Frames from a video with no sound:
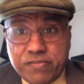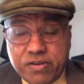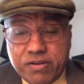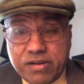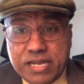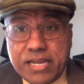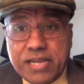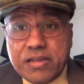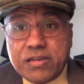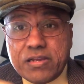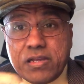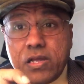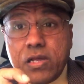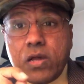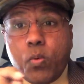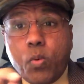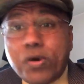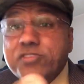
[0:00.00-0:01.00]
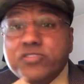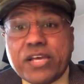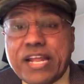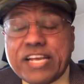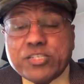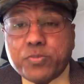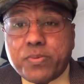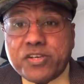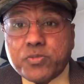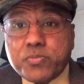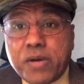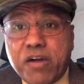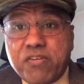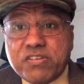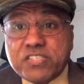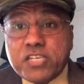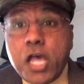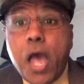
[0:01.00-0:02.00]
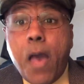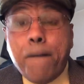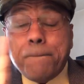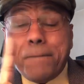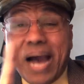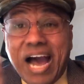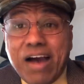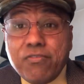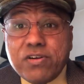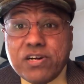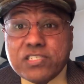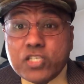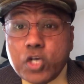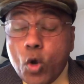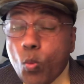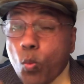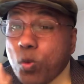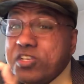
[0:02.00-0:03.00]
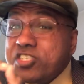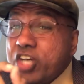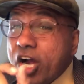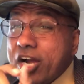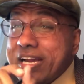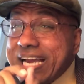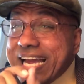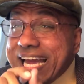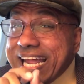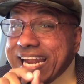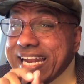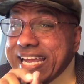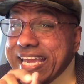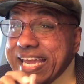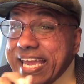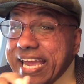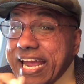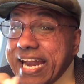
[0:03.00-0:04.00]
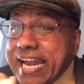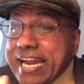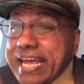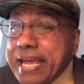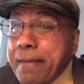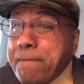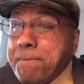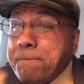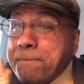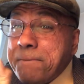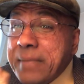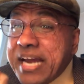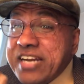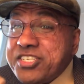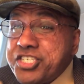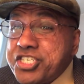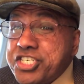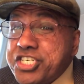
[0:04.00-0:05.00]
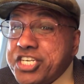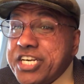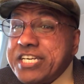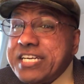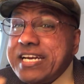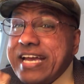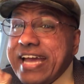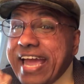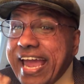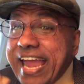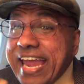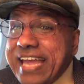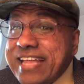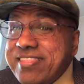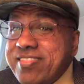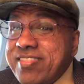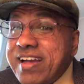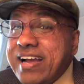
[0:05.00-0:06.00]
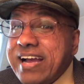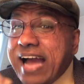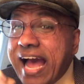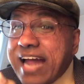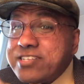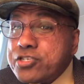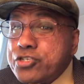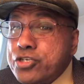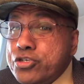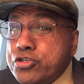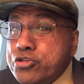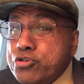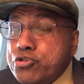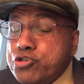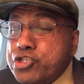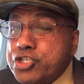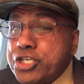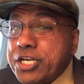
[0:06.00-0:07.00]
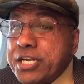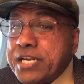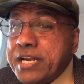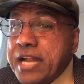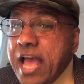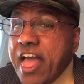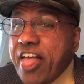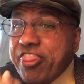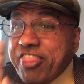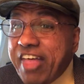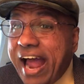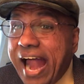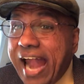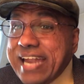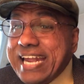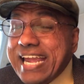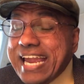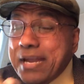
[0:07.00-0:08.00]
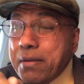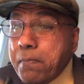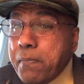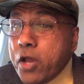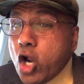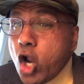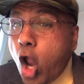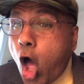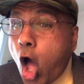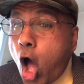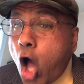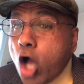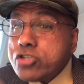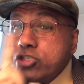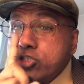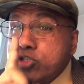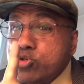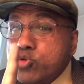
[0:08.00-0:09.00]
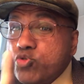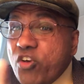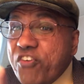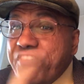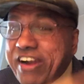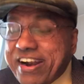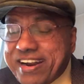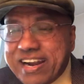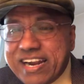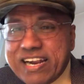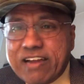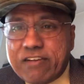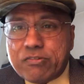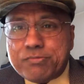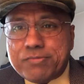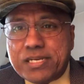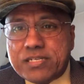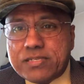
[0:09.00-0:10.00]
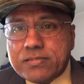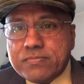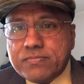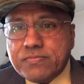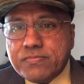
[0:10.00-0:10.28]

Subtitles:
Okay, what is an expressed powers? Powers which are clearly mentioned in the Constitution that it belongs to the federal government.